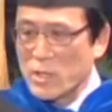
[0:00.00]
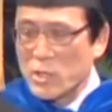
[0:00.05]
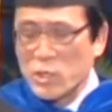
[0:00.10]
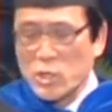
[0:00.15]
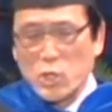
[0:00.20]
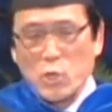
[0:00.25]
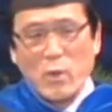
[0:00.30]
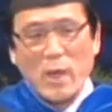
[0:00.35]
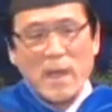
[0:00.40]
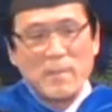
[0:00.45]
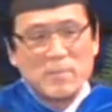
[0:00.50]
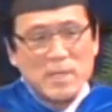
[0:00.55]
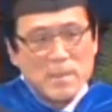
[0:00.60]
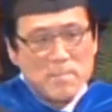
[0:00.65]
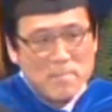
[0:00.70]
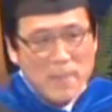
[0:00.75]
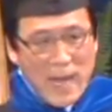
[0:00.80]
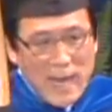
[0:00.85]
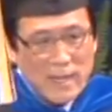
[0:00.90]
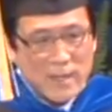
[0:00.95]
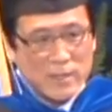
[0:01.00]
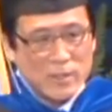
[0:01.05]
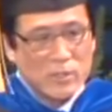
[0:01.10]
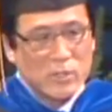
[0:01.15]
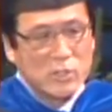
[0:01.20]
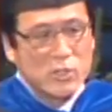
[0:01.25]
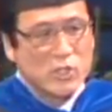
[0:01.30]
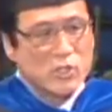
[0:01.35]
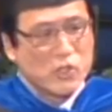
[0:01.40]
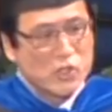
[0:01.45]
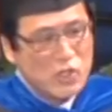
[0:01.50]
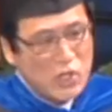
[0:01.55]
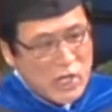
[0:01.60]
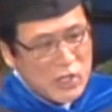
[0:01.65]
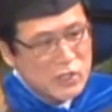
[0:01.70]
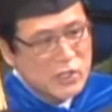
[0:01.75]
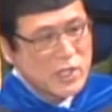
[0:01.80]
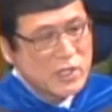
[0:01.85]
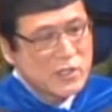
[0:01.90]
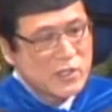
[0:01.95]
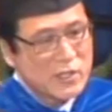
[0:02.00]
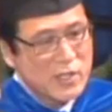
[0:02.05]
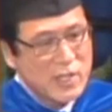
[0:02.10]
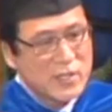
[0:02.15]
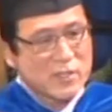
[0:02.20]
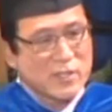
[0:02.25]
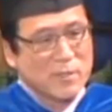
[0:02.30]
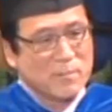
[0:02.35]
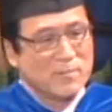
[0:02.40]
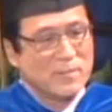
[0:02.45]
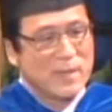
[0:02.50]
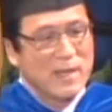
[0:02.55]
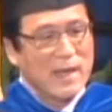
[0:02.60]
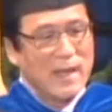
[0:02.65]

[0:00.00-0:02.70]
You have debated the justice system